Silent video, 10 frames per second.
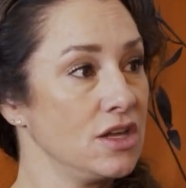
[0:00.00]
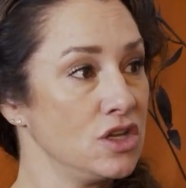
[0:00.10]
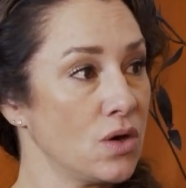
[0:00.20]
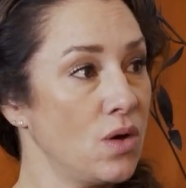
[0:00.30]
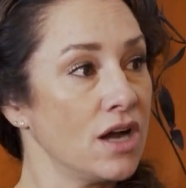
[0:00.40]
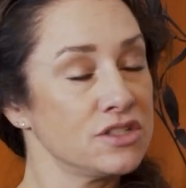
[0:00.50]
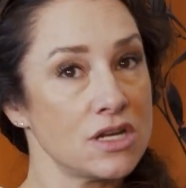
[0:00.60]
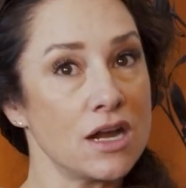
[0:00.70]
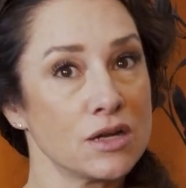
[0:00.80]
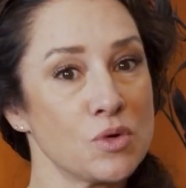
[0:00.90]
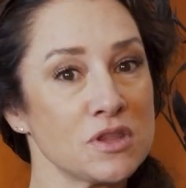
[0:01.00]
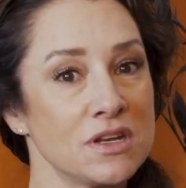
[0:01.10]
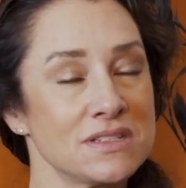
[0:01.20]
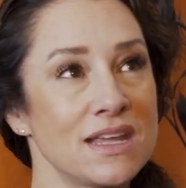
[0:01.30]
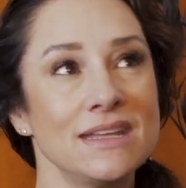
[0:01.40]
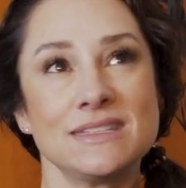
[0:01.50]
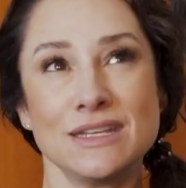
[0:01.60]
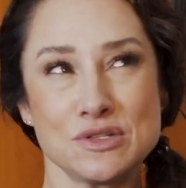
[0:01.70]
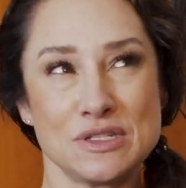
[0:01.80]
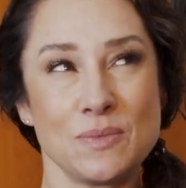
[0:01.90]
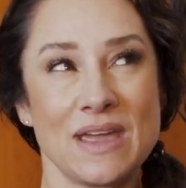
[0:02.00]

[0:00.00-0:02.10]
Our daughter more than our son. It's interesting.